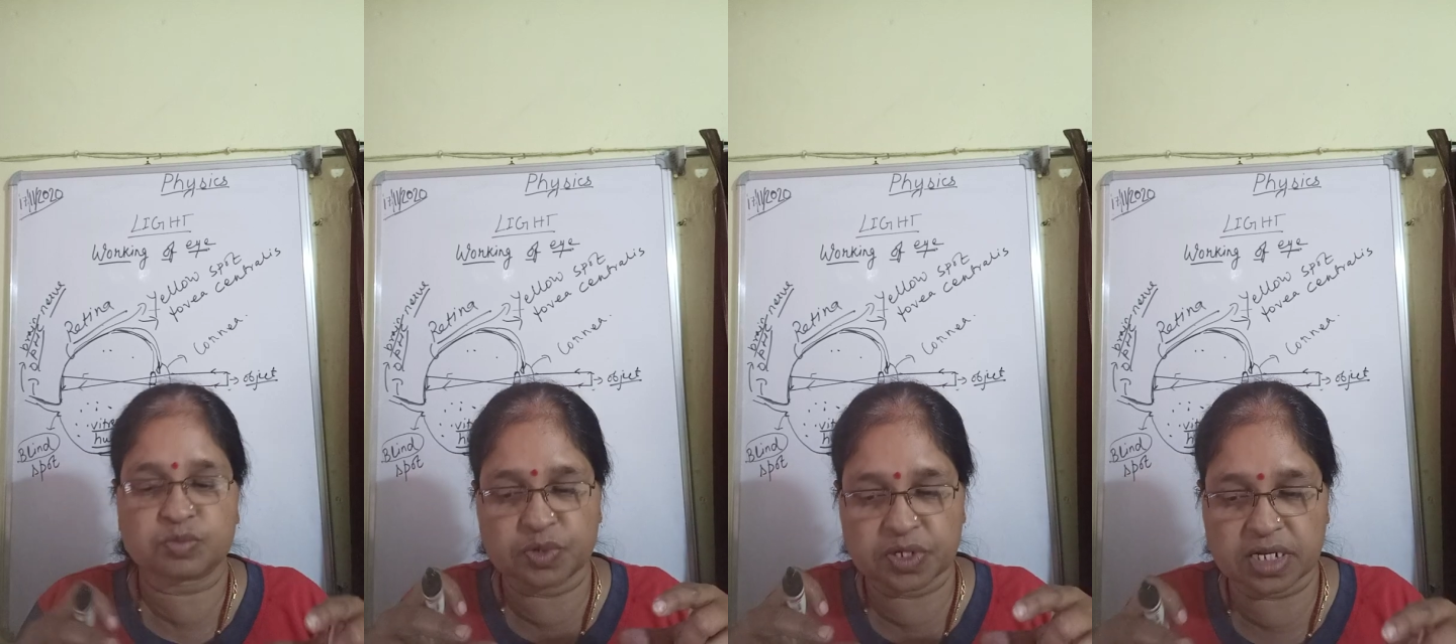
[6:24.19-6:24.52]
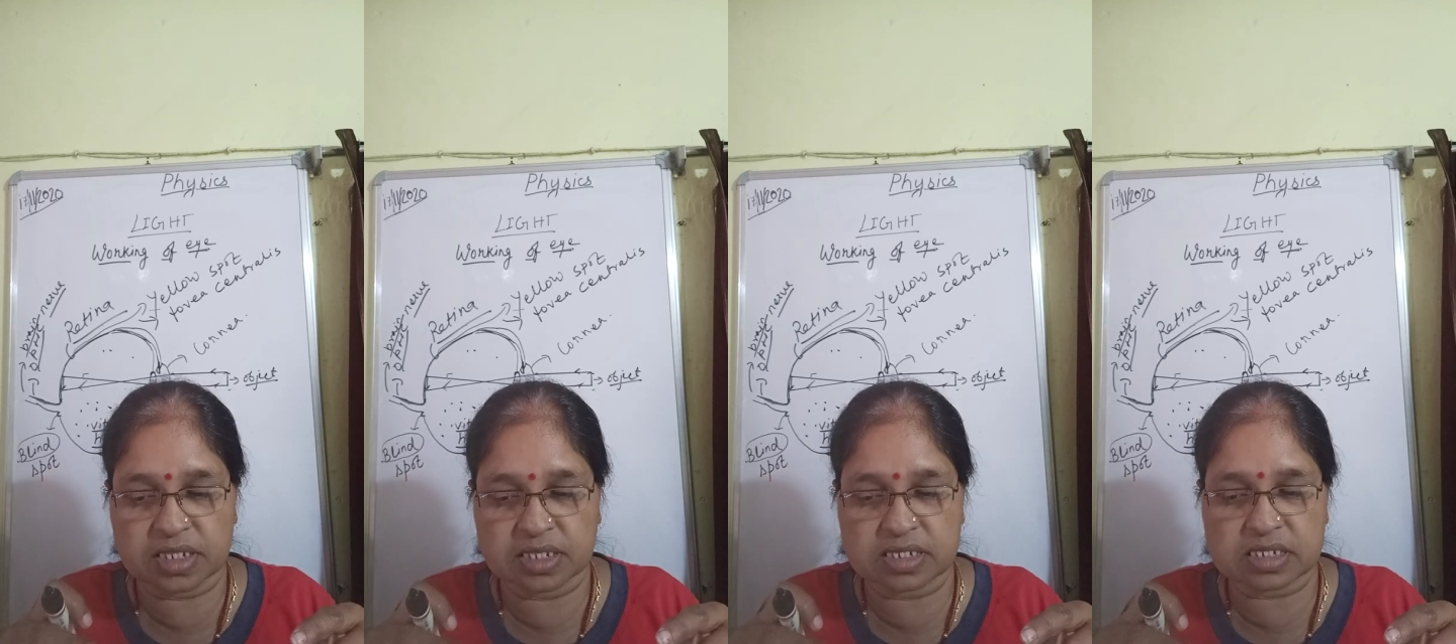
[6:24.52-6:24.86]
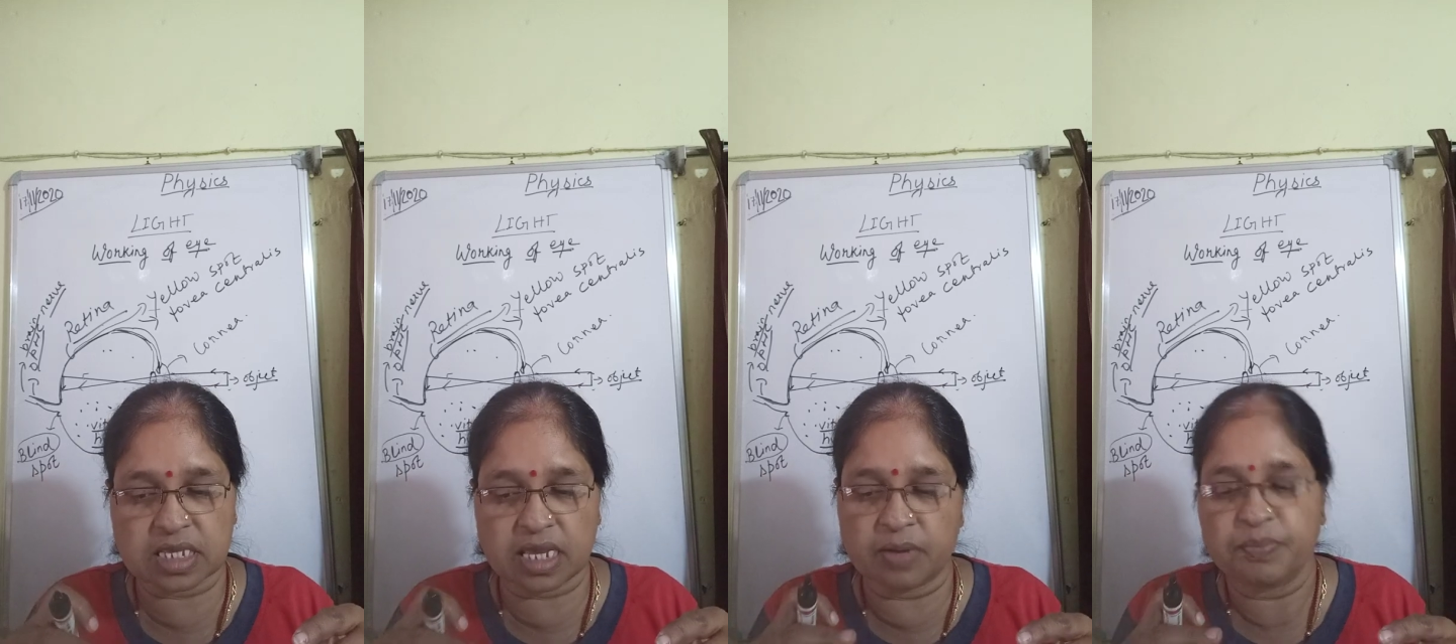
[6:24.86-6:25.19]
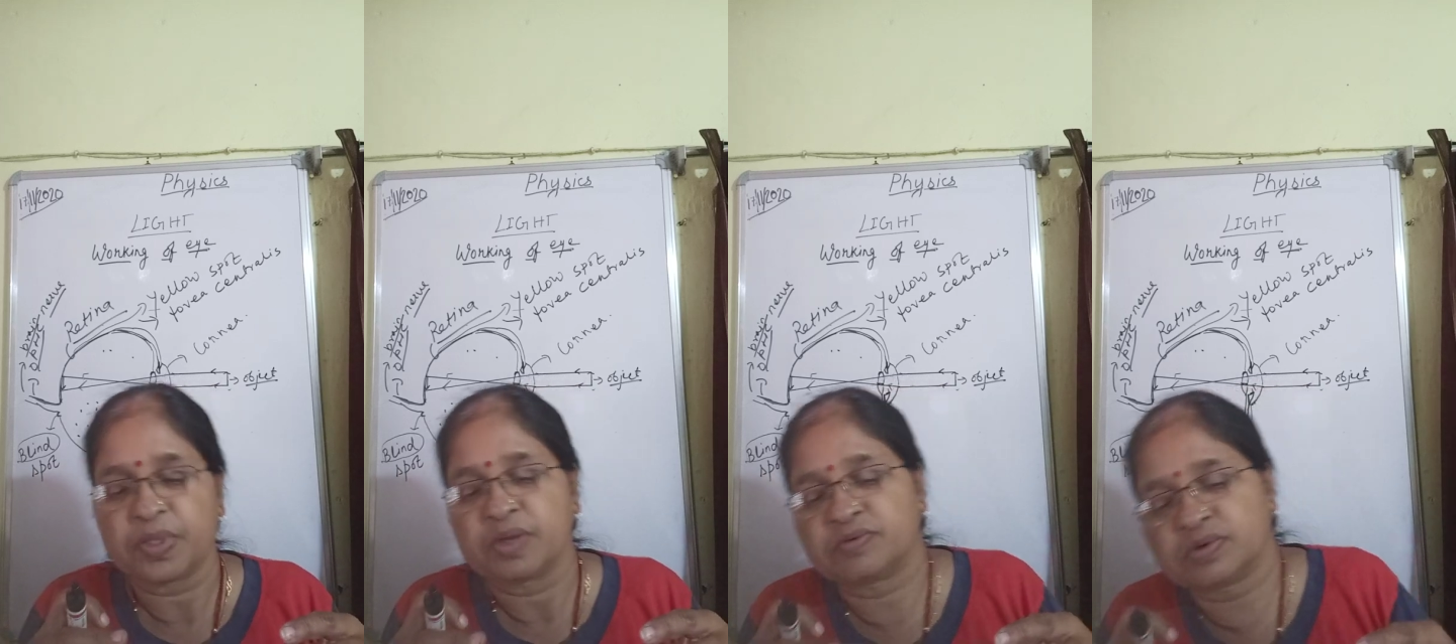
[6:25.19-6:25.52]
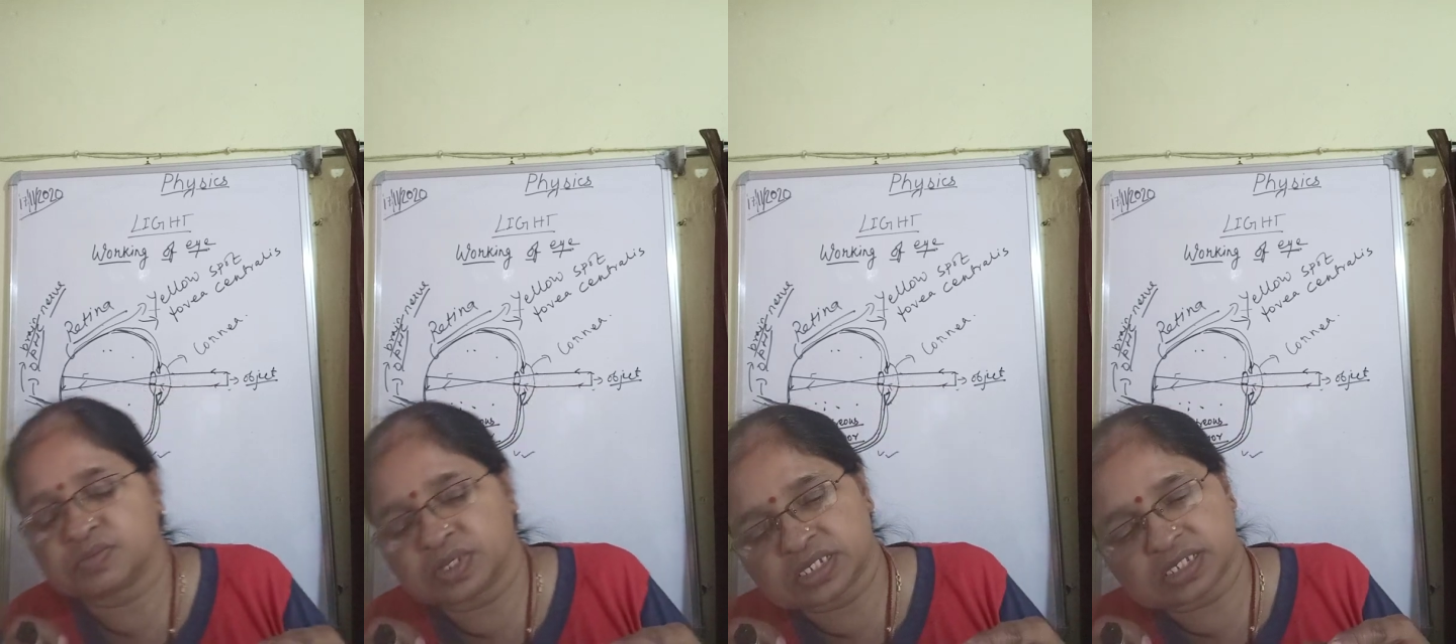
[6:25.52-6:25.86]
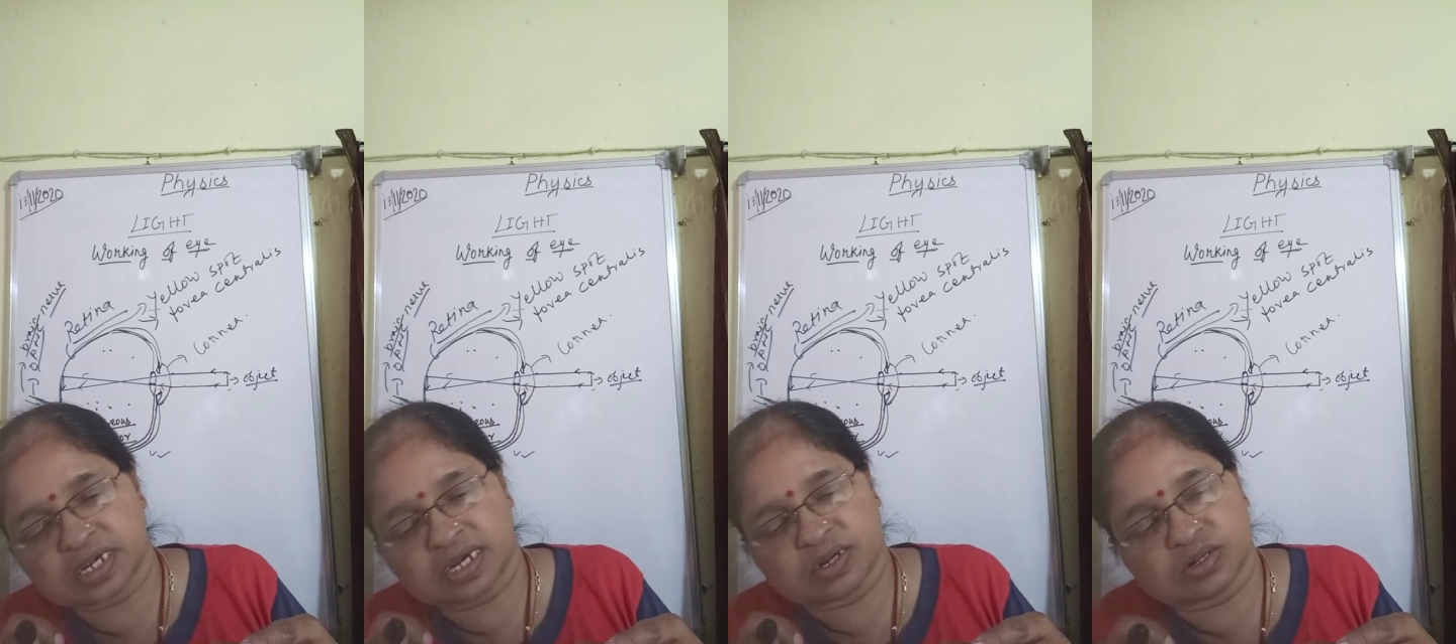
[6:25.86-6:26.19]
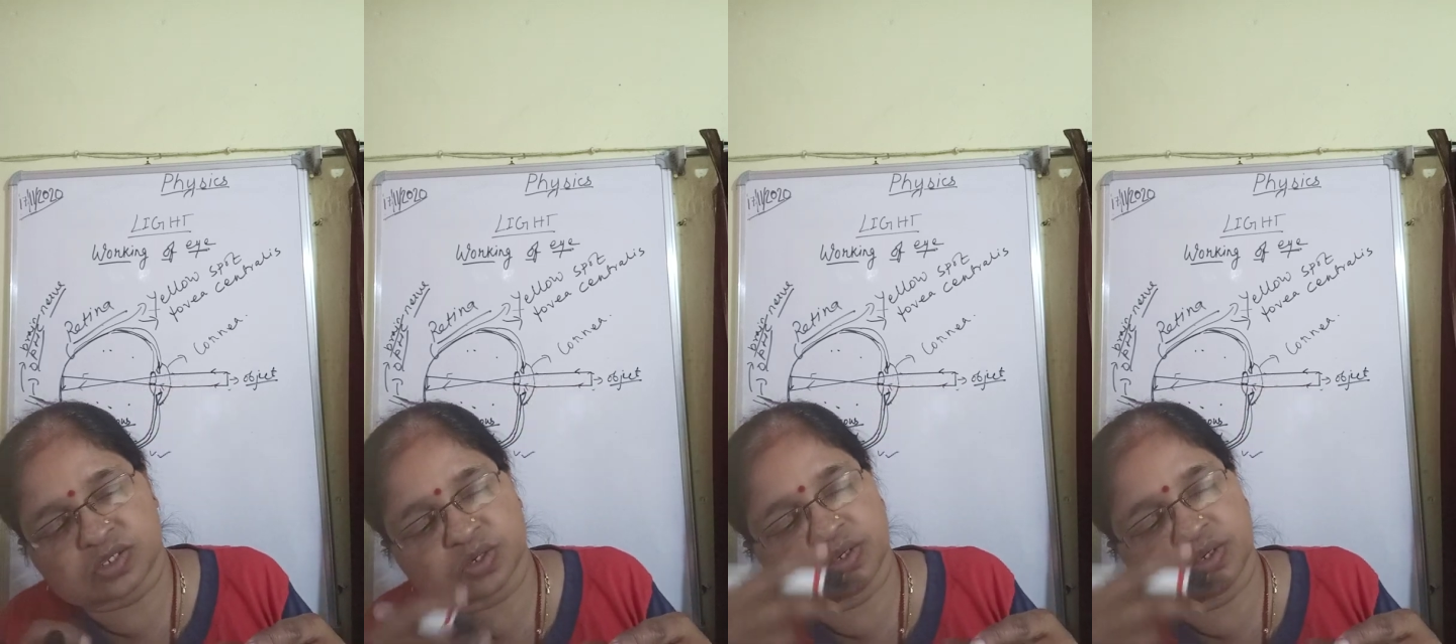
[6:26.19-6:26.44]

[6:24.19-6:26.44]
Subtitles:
putting the scale from this side also,